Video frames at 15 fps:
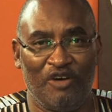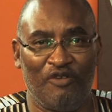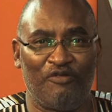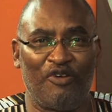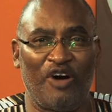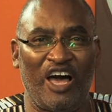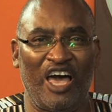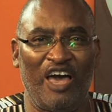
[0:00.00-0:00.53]

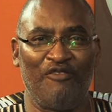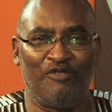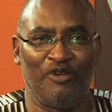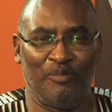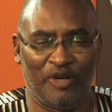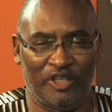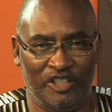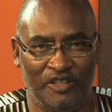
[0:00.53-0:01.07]
for
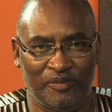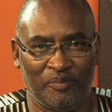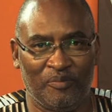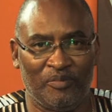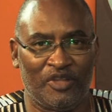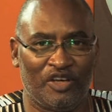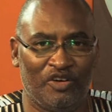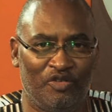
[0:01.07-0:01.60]
everybody,
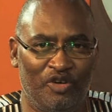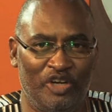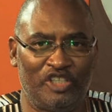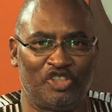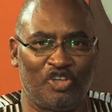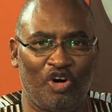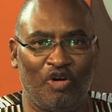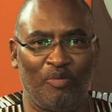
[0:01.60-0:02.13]

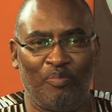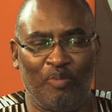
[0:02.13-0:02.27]
rich or